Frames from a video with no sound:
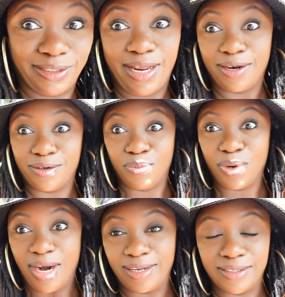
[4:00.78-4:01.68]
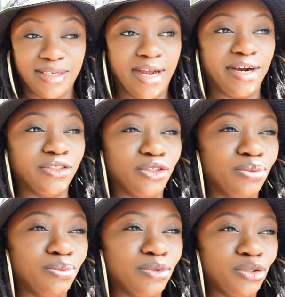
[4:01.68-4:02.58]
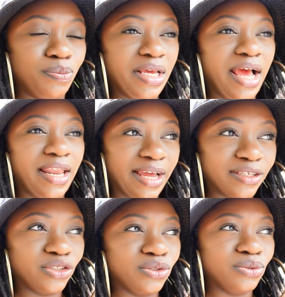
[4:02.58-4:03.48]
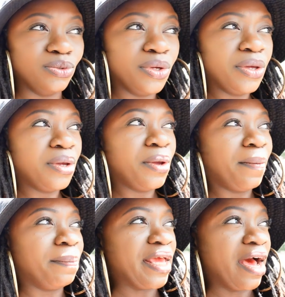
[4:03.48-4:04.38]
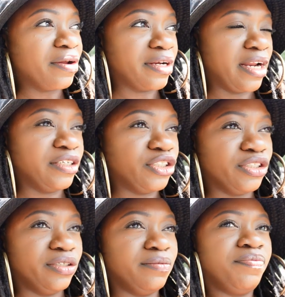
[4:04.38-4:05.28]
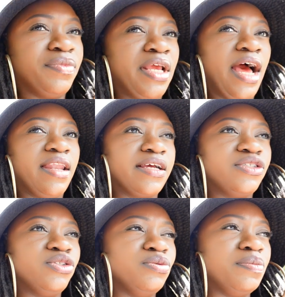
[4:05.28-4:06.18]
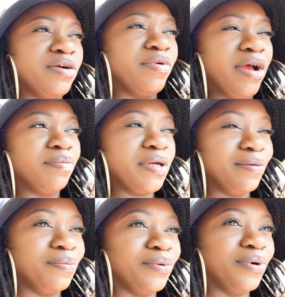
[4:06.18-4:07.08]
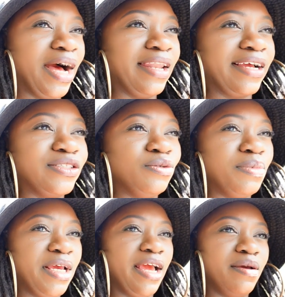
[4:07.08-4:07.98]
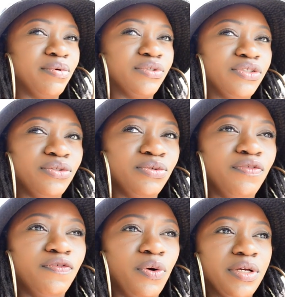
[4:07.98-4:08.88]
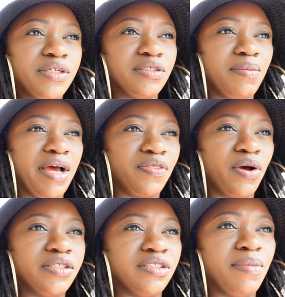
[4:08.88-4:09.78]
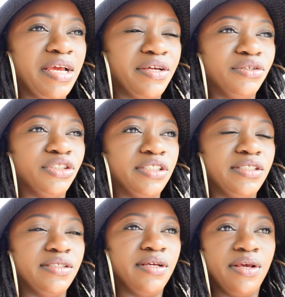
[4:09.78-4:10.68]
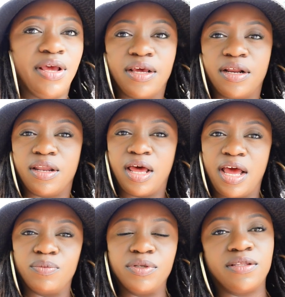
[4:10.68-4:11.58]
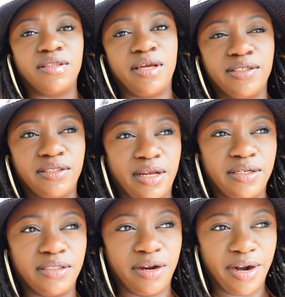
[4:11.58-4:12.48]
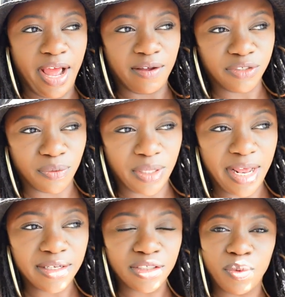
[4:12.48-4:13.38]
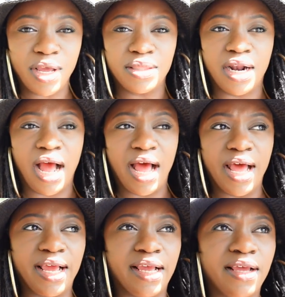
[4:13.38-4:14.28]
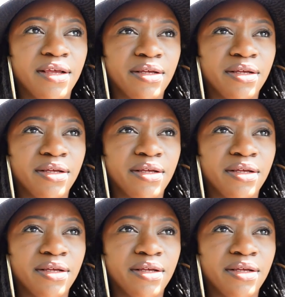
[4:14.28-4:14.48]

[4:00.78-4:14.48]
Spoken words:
not what I desire to be. I like to be out in nature. I like to be around people. I like to be able to focus my thoughts and my energy and align with the things that I desire to have. So that is the way that I